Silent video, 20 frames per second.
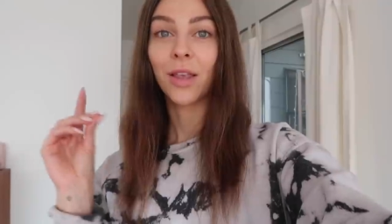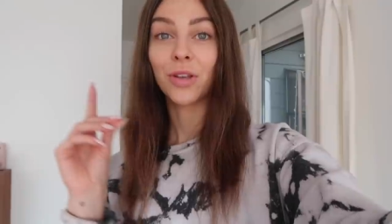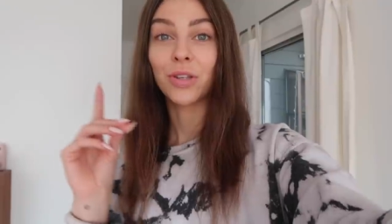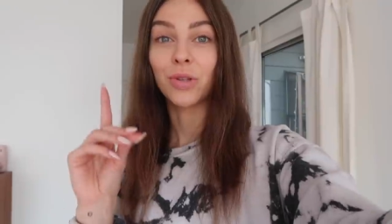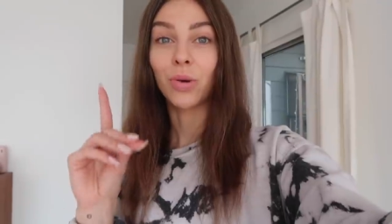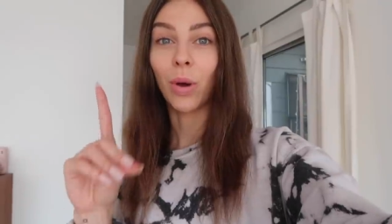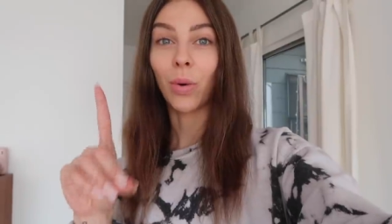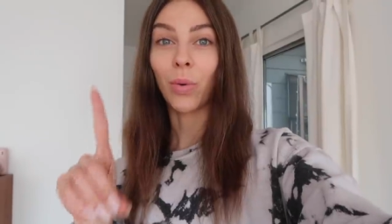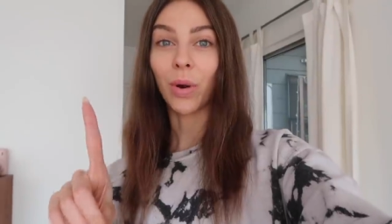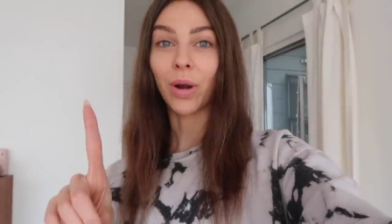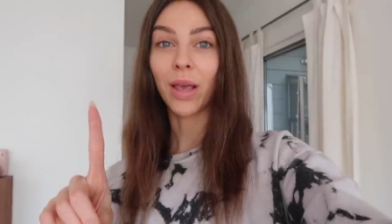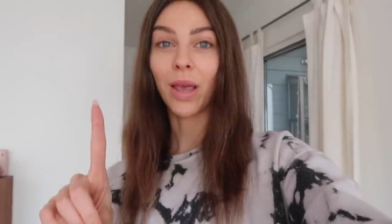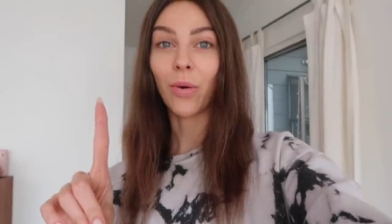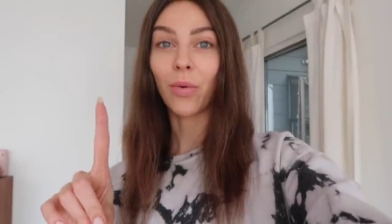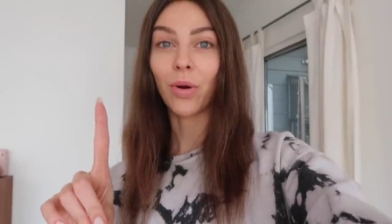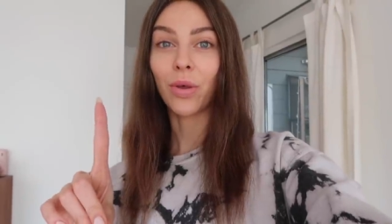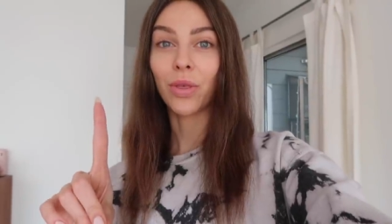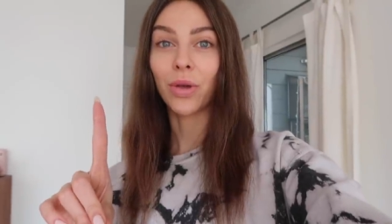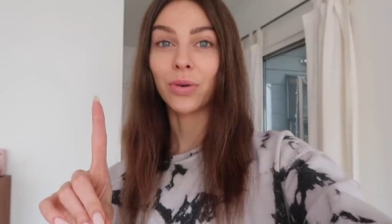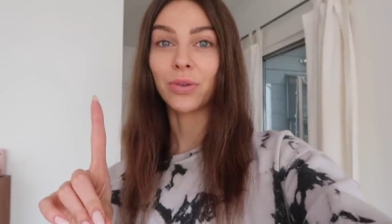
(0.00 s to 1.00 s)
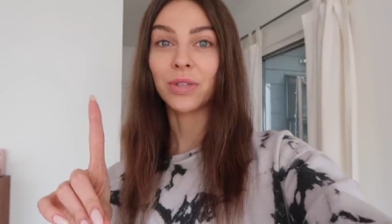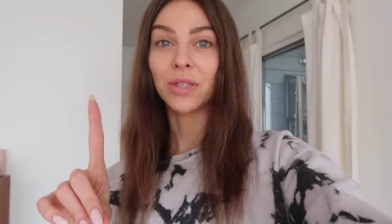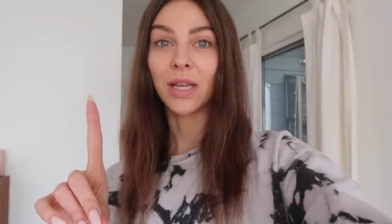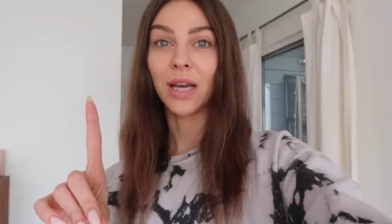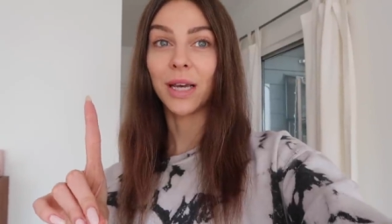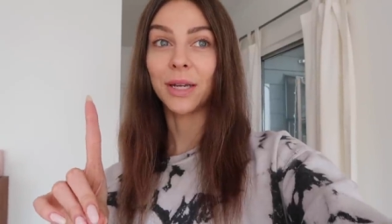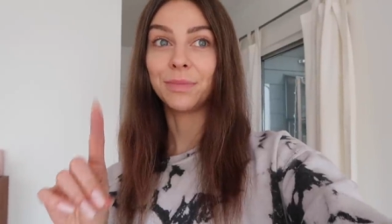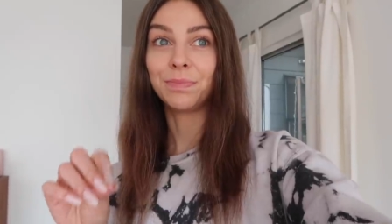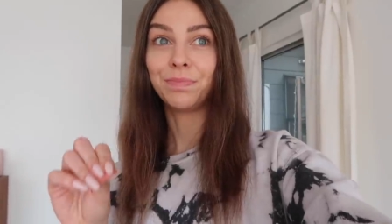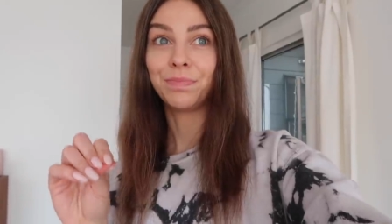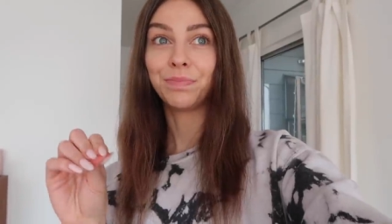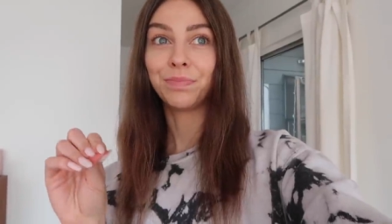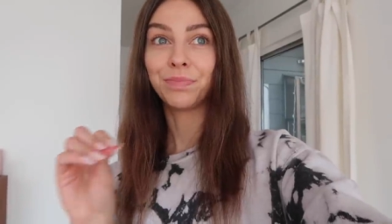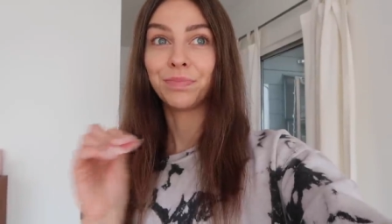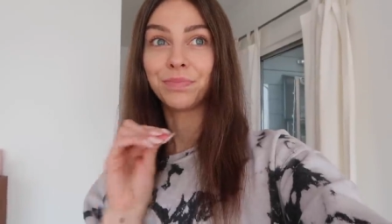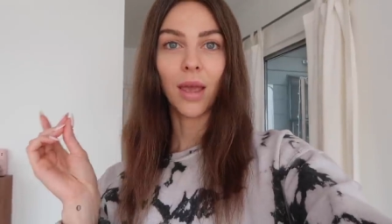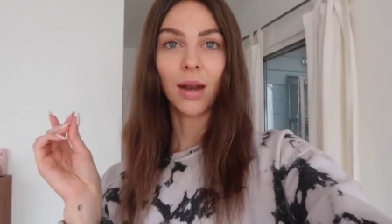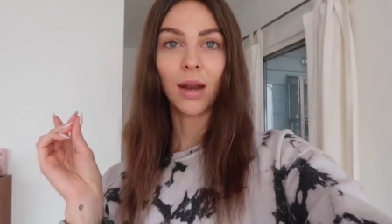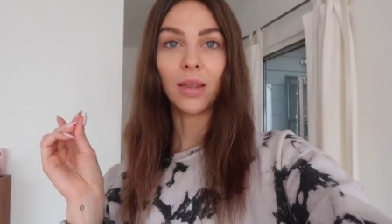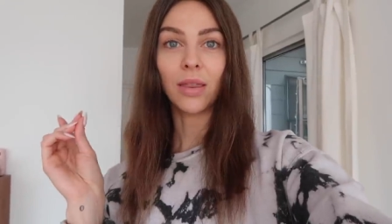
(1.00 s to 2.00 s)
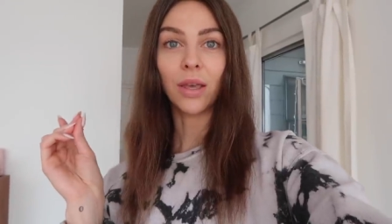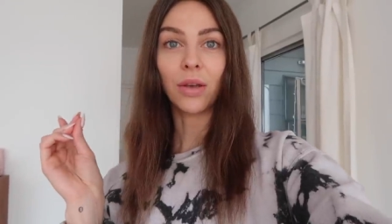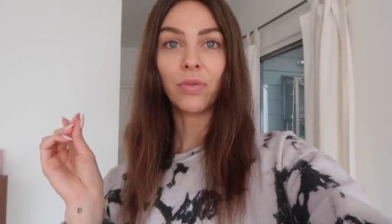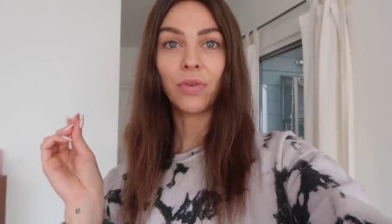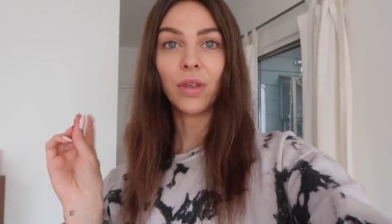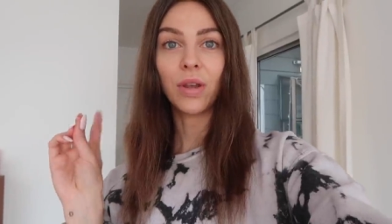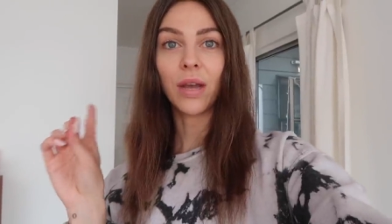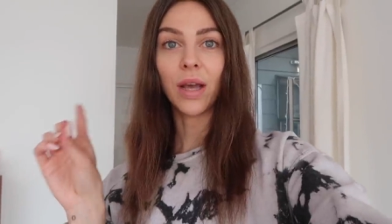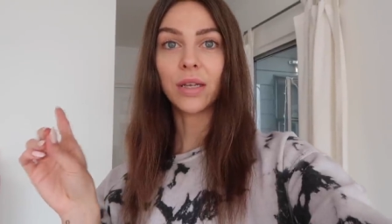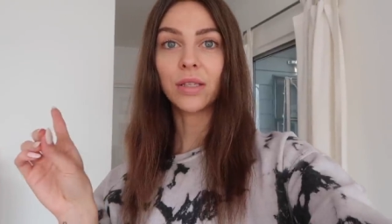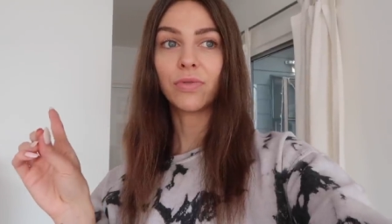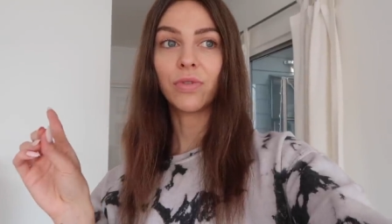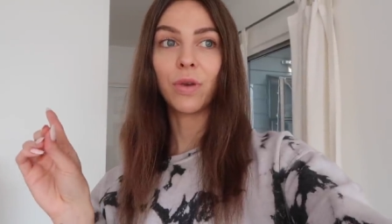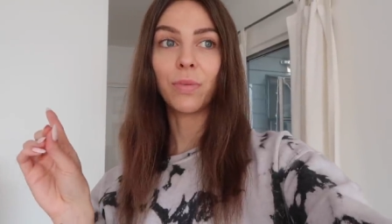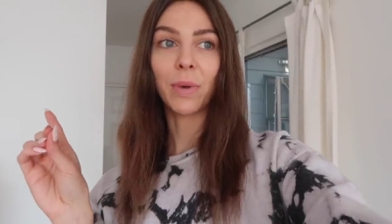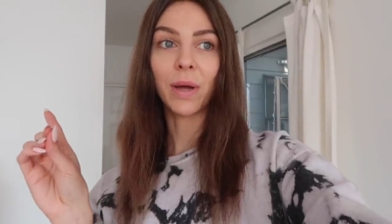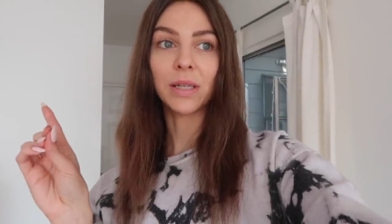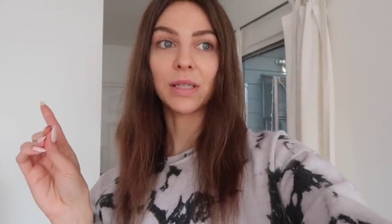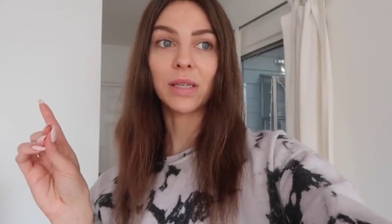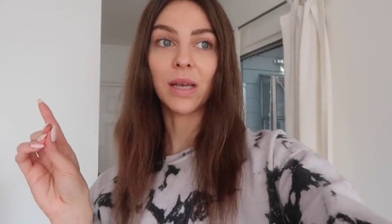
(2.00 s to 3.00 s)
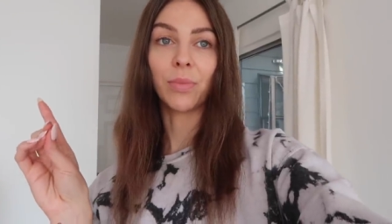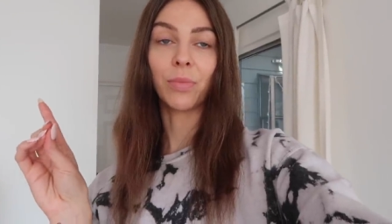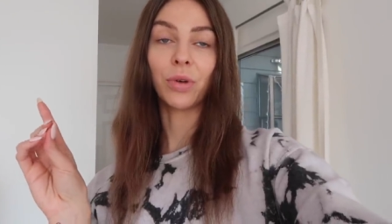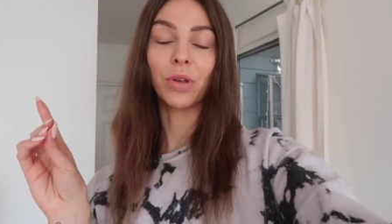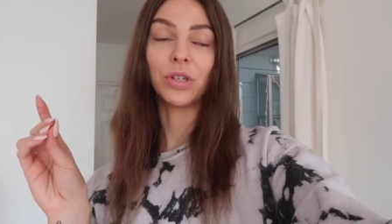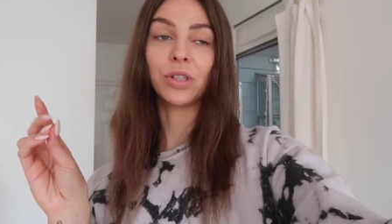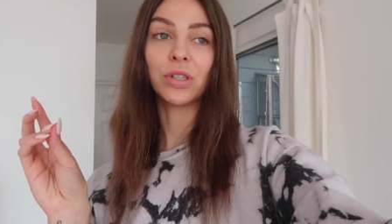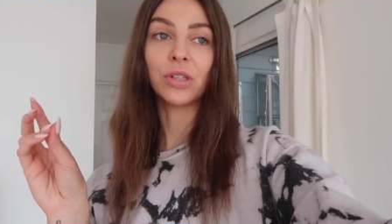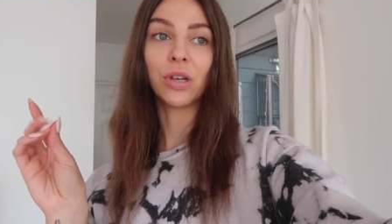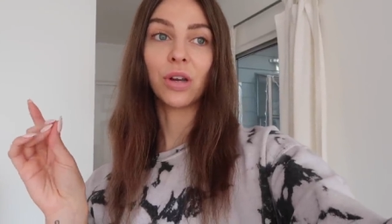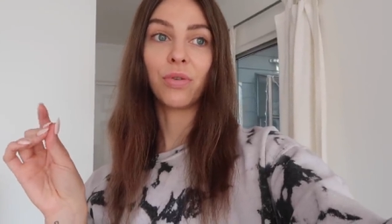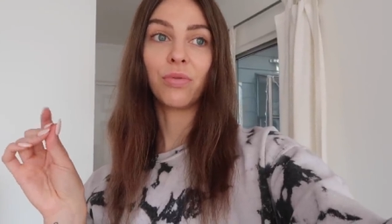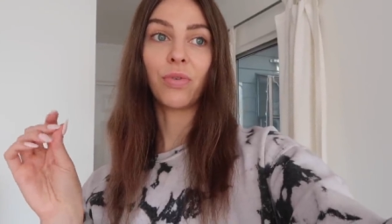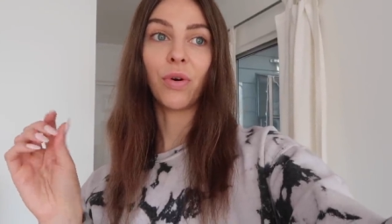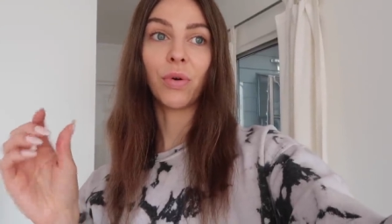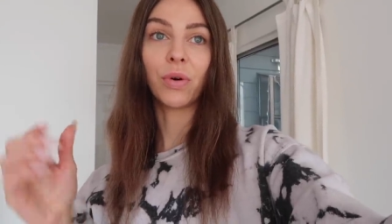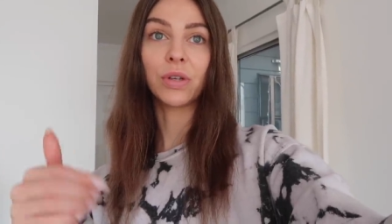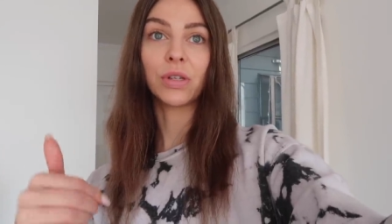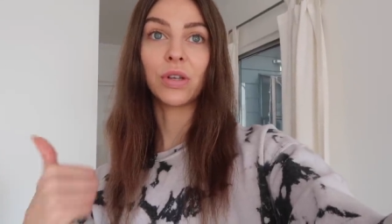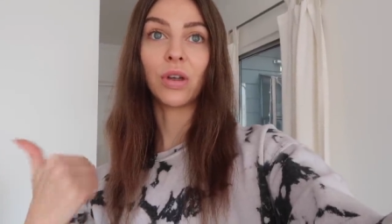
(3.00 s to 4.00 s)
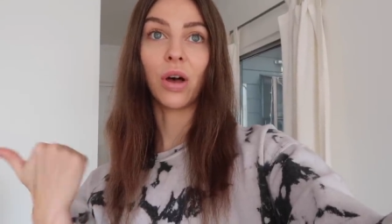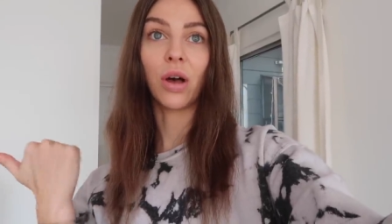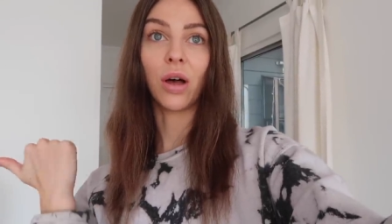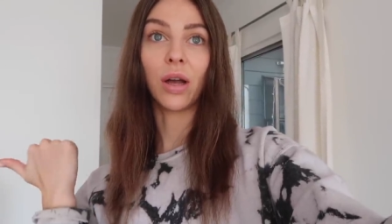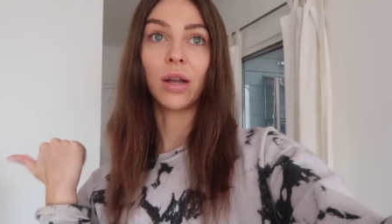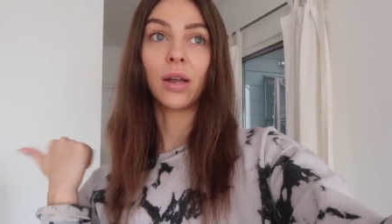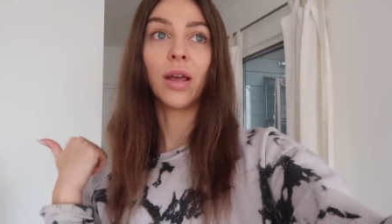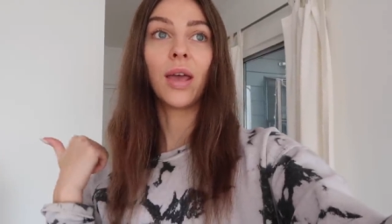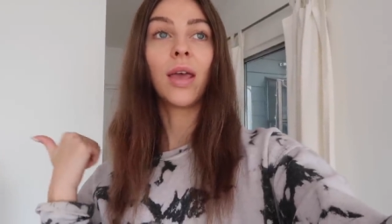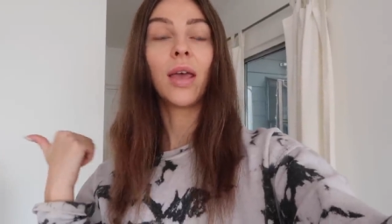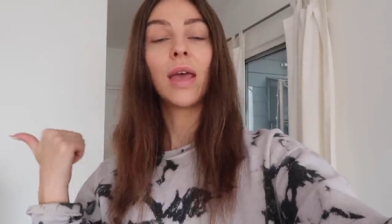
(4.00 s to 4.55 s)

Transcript: So I wanna get one of those done. And I think for the next few months, I'm really just gonna focus on